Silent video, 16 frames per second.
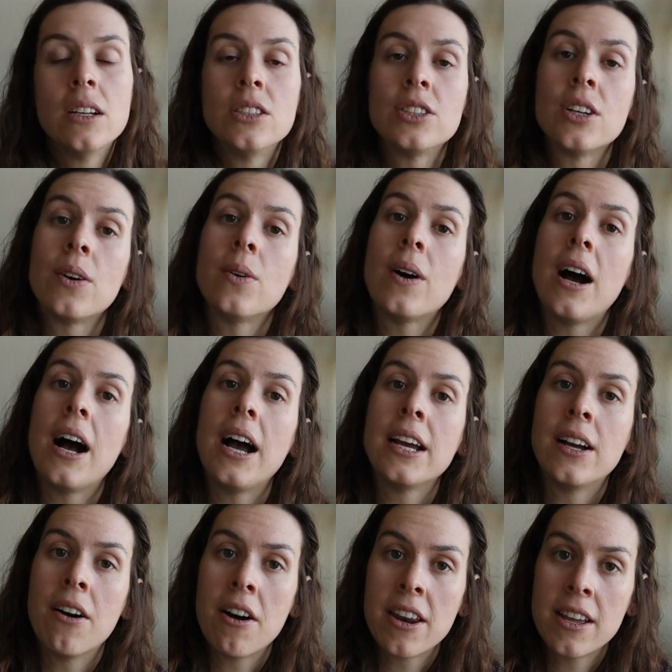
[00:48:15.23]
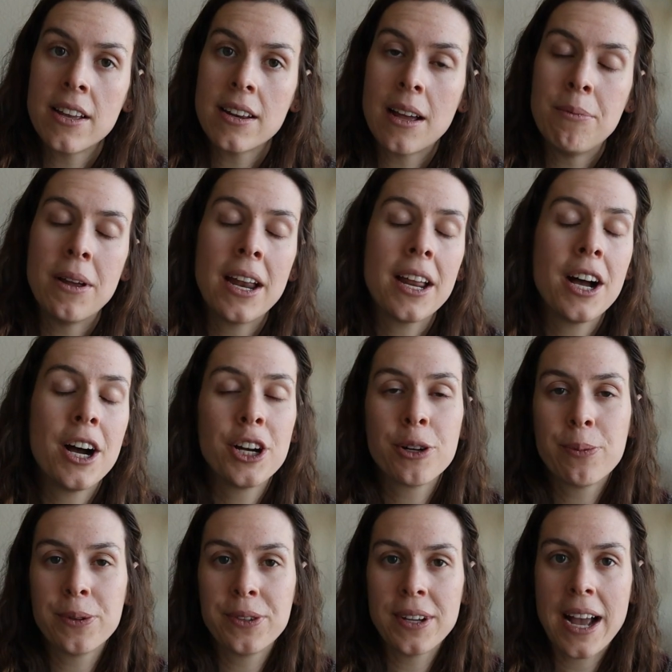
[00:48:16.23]
So I got it. I'm not
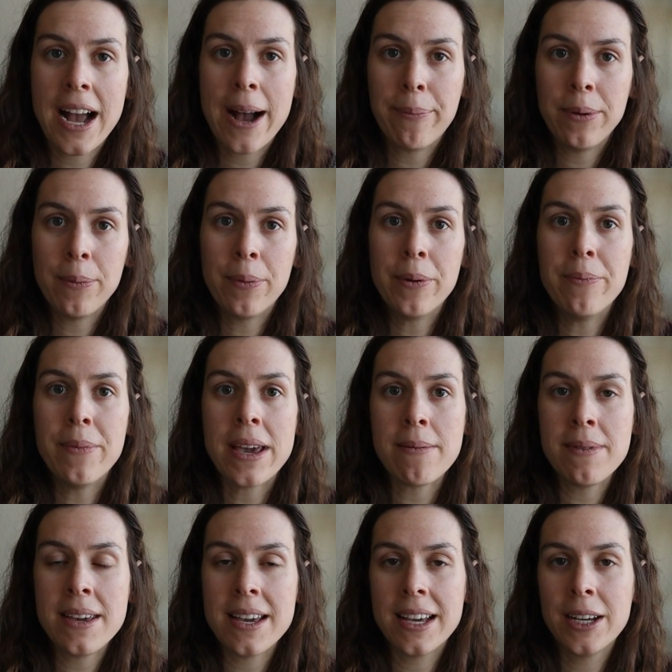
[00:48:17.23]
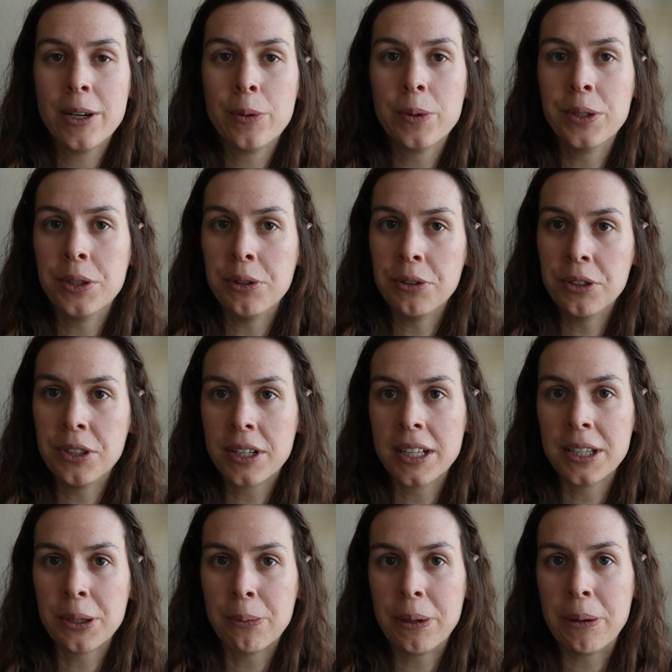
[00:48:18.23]
100% happy, but maybe it will look a
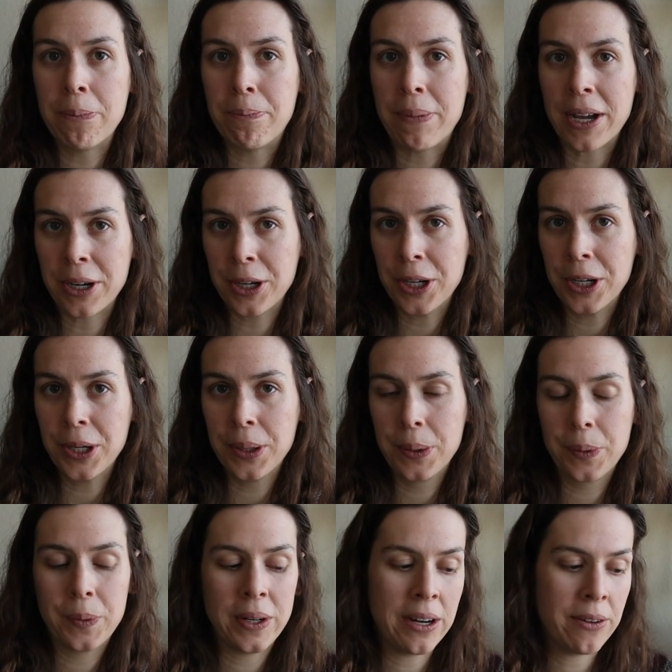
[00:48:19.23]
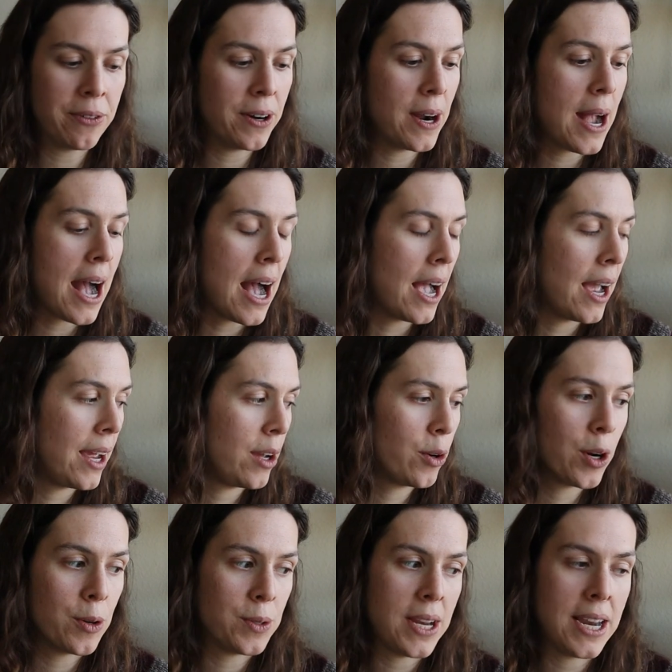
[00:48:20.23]
little bit better whenever I
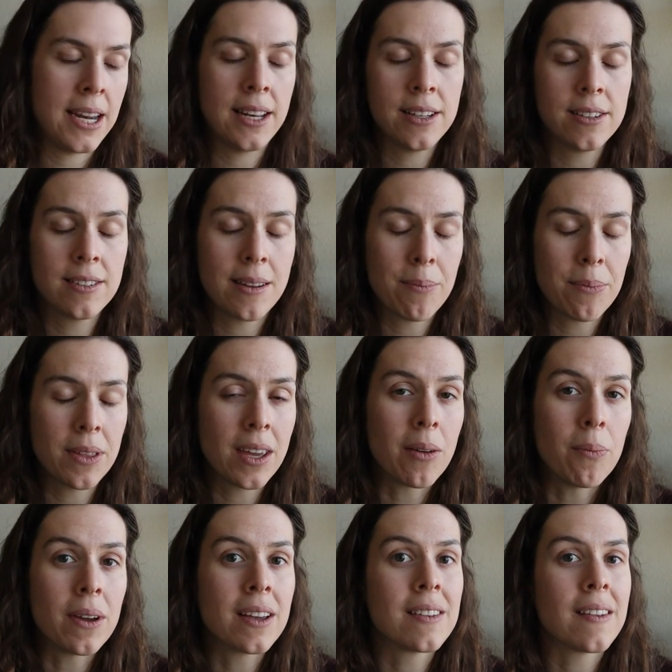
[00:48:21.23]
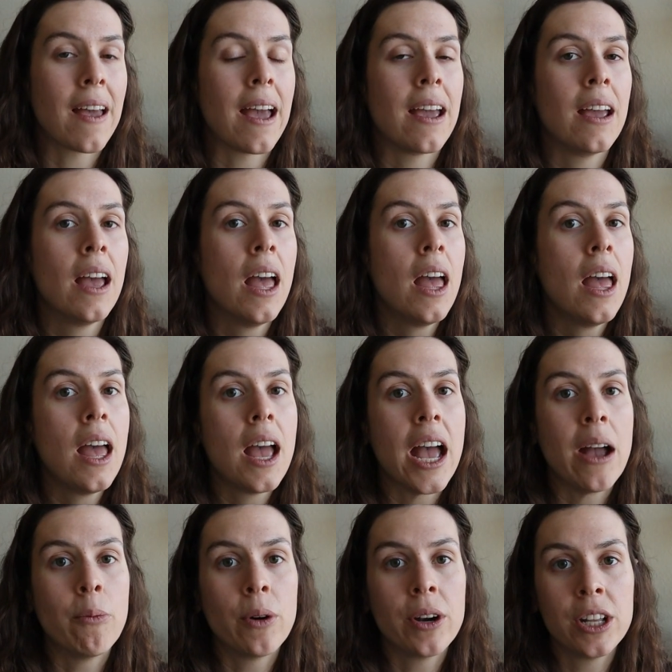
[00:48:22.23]
crochet it into something, because I
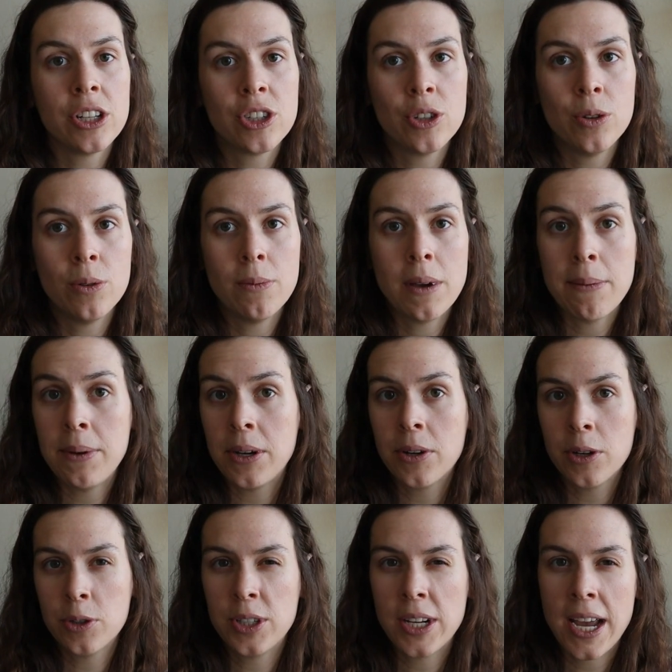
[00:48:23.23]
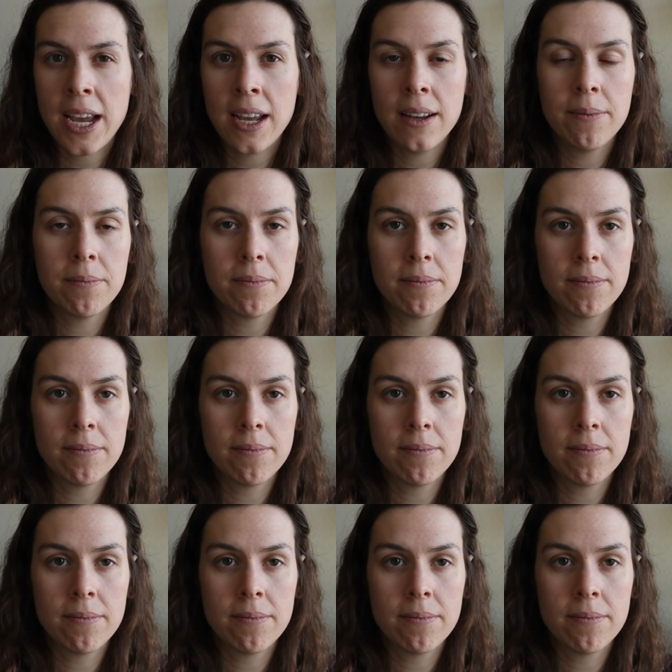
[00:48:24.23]
am wanting to maybe crochet